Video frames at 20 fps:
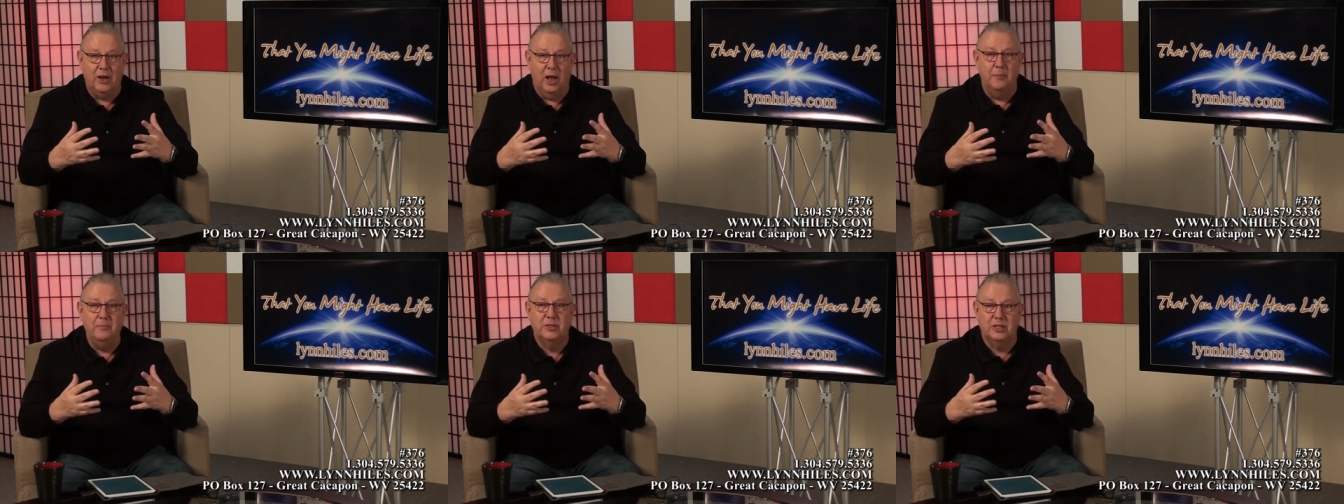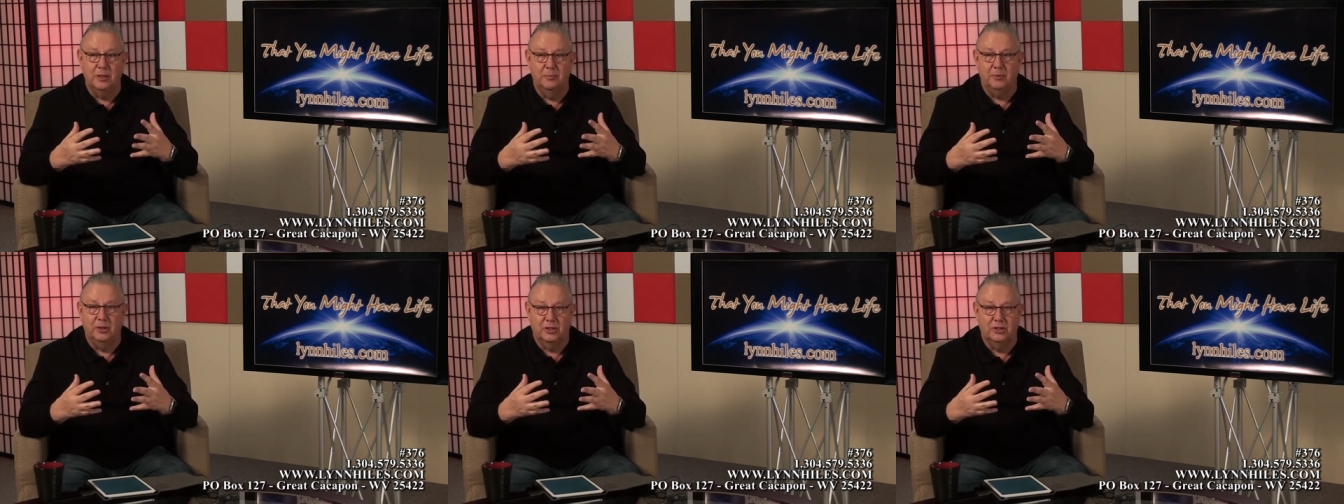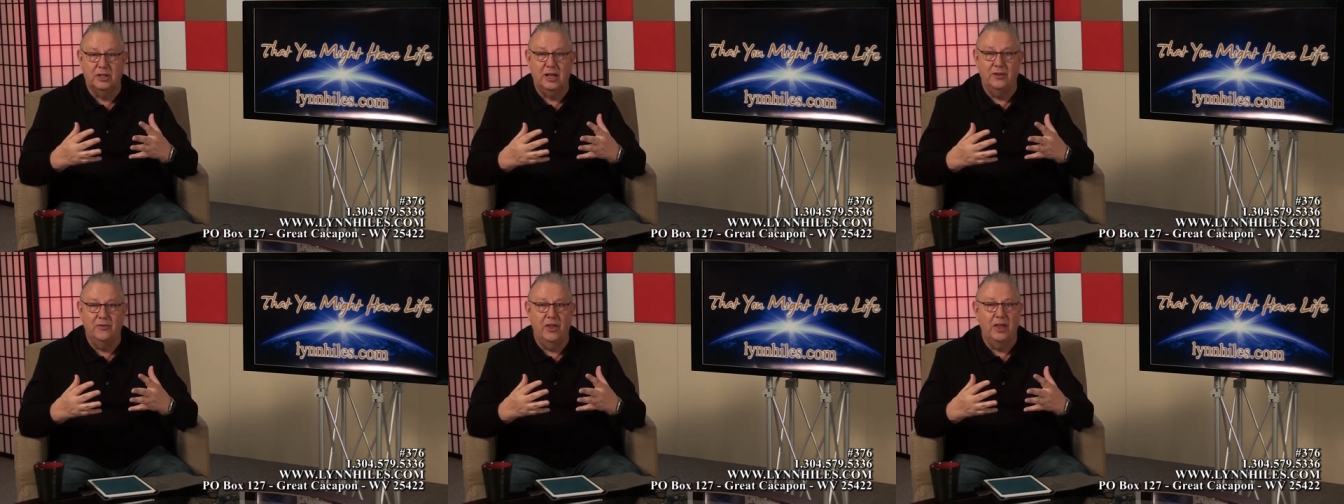I'm simply
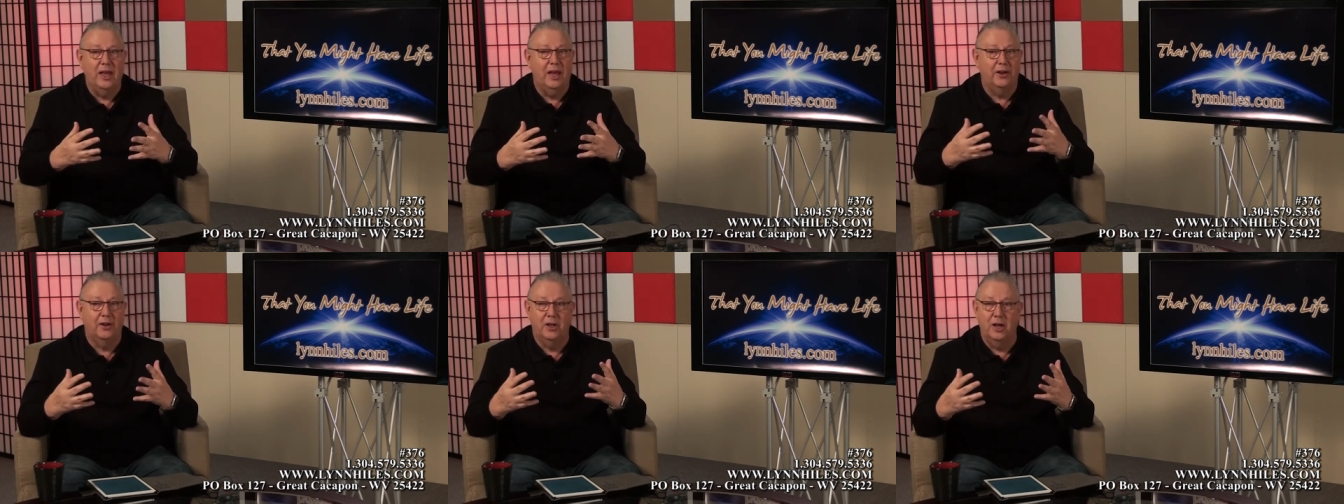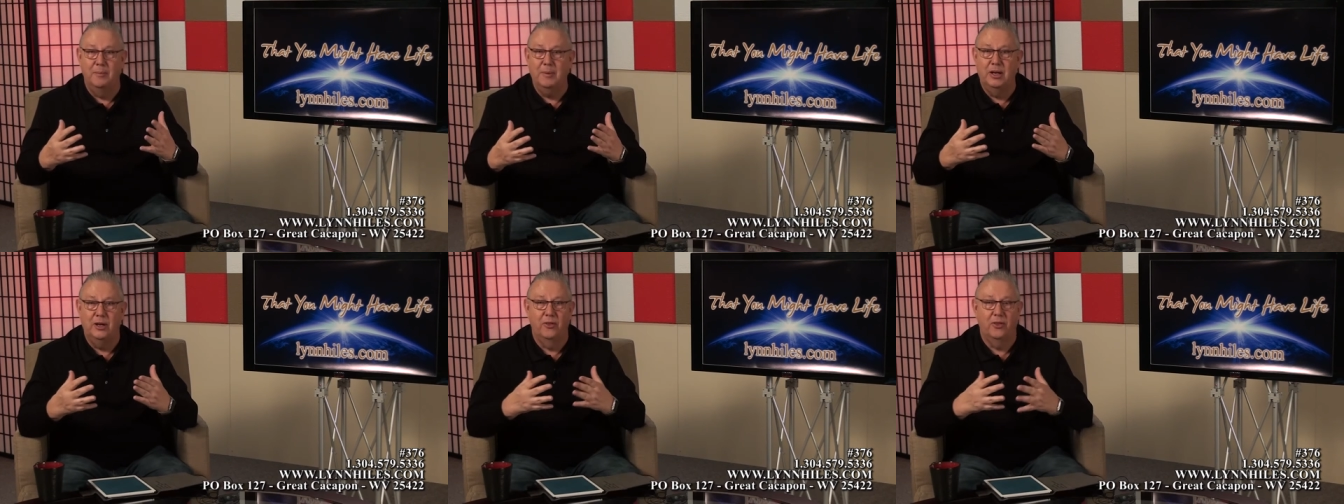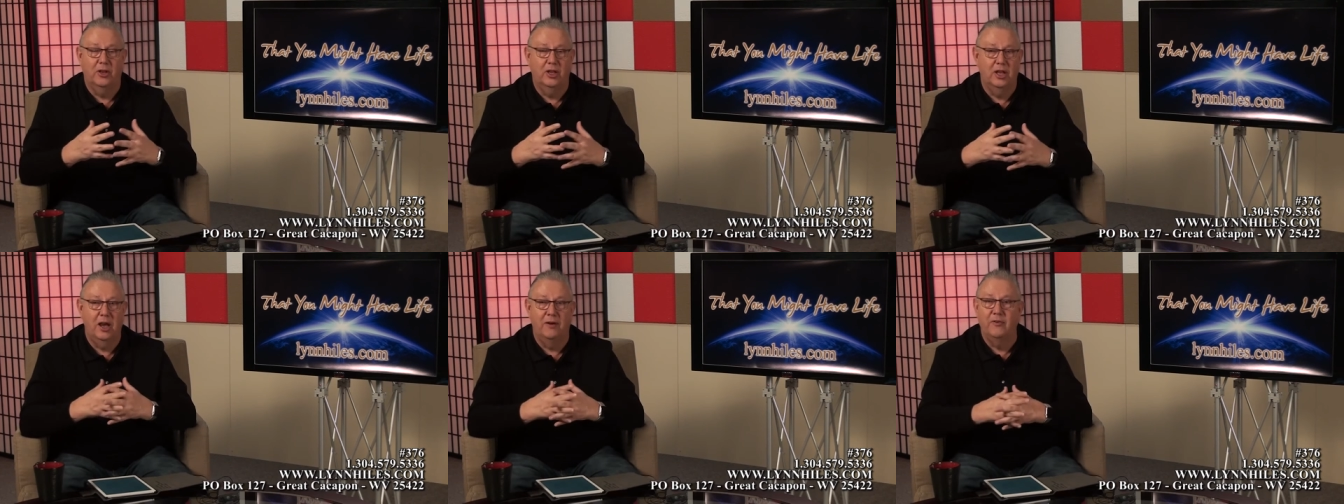saying they got to come into
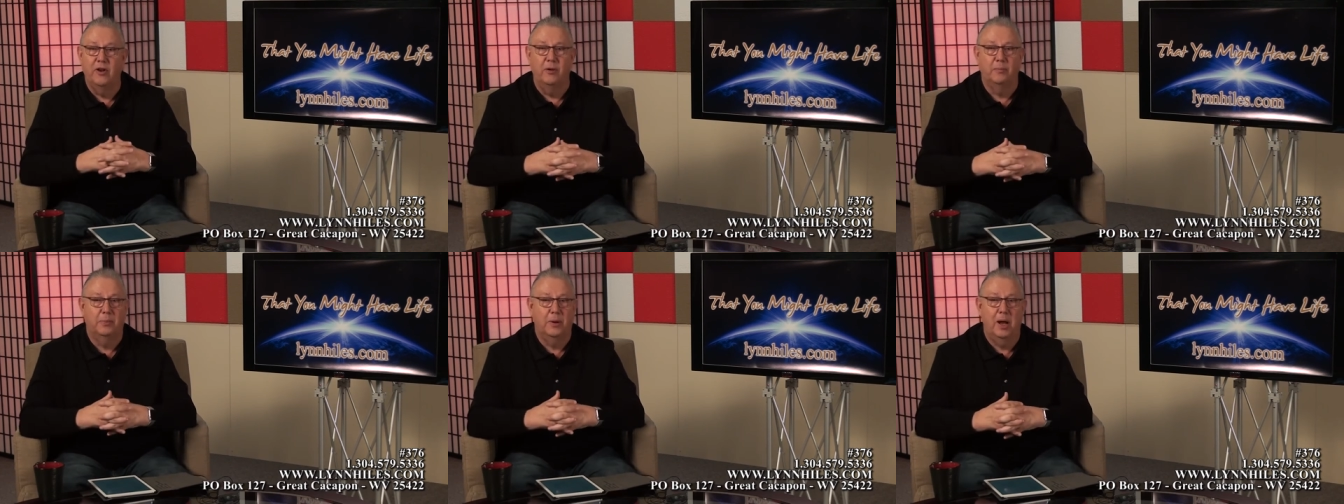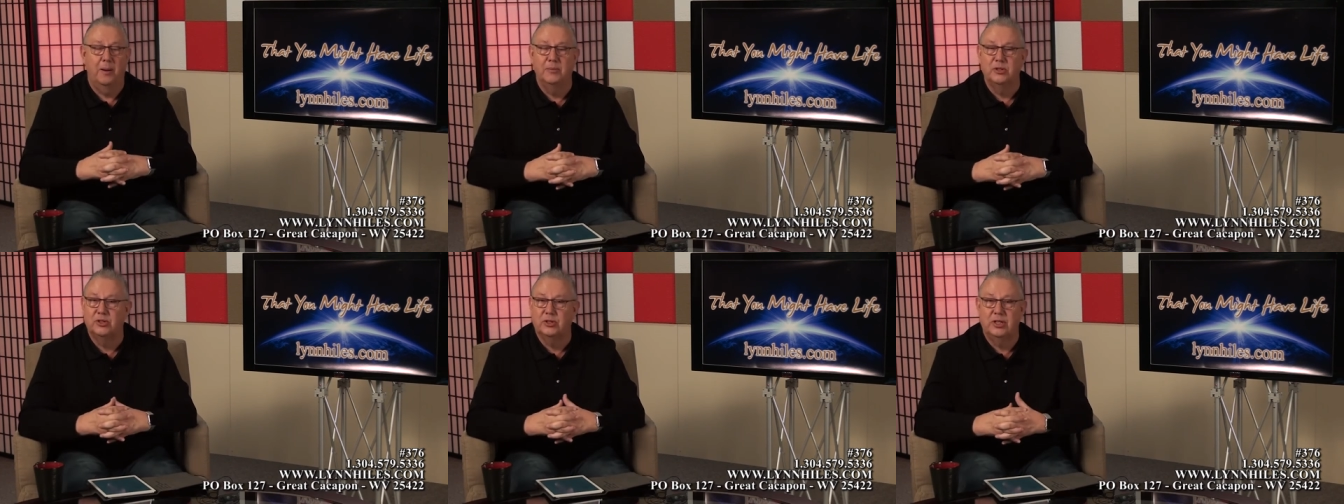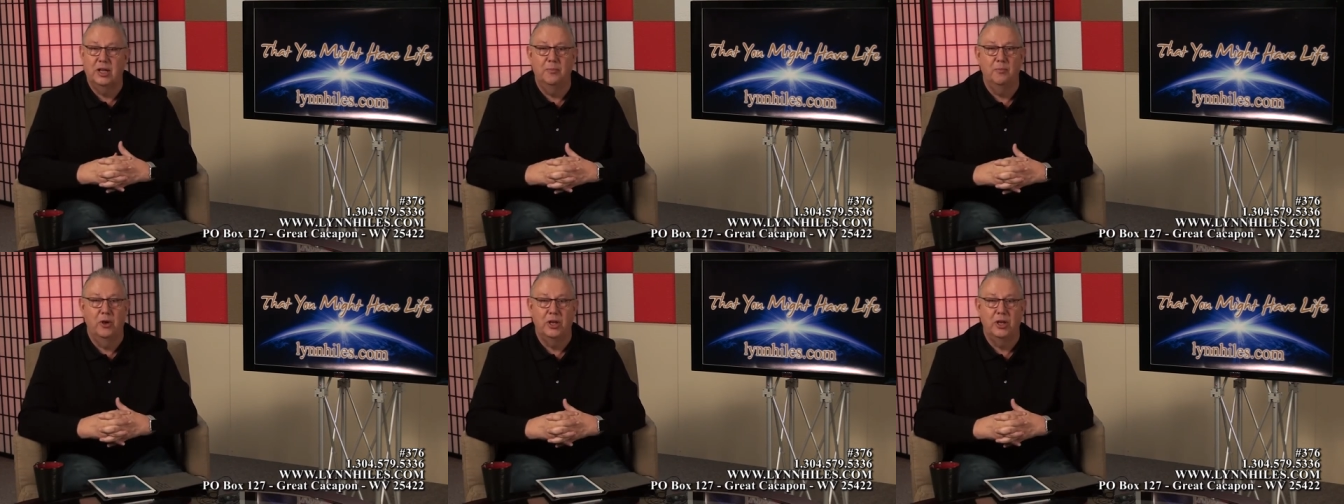the covenant of promise the same